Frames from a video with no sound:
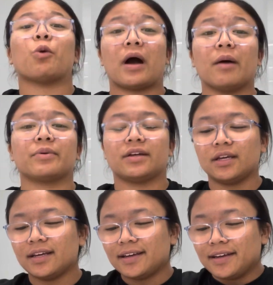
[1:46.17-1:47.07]
up.
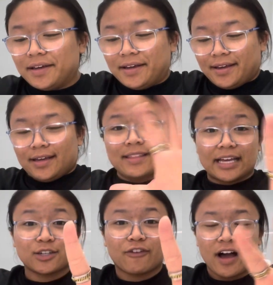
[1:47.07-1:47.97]

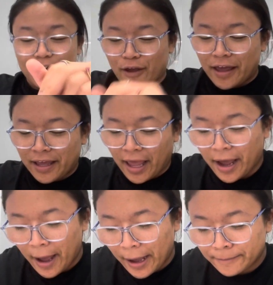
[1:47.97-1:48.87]
That's your 5.
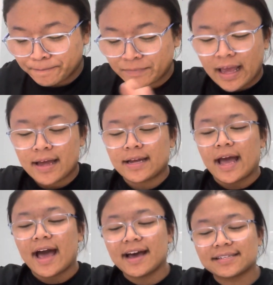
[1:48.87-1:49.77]

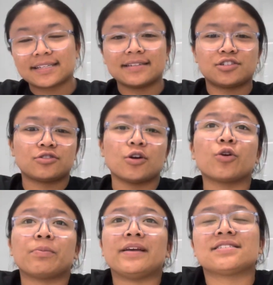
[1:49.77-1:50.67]
S in
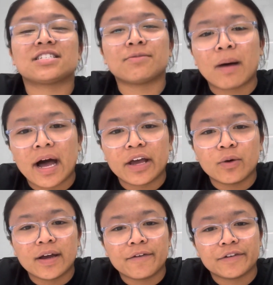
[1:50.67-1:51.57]
stroke means smile.
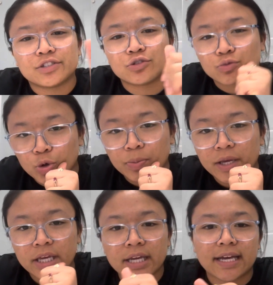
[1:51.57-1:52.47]
If it's
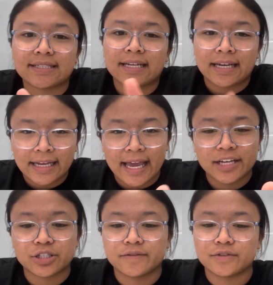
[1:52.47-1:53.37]
drooping, it's an
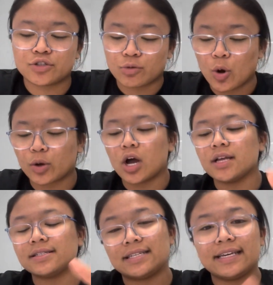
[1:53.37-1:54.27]
indication of stroke.
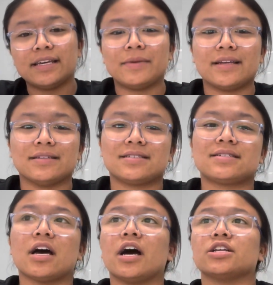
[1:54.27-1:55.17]
T means
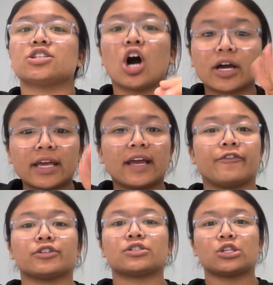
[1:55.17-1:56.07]
talking. If
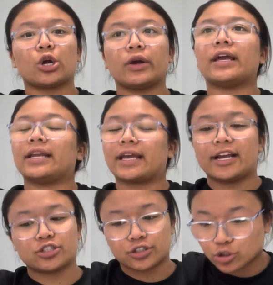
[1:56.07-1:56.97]
you're slurring,
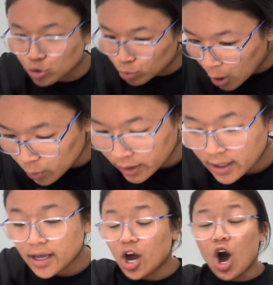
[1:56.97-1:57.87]
indication of stroke.
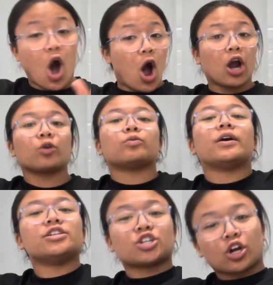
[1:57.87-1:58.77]
R,
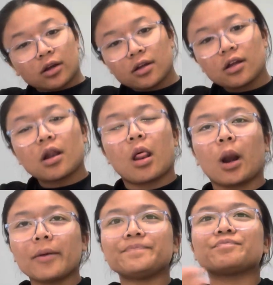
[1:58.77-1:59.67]
raise your
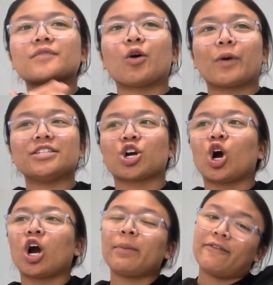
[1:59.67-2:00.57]

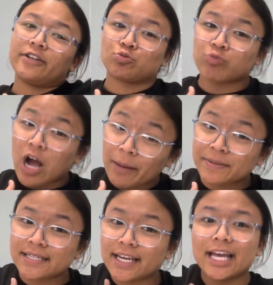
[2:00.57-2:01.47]
arm. If it drops,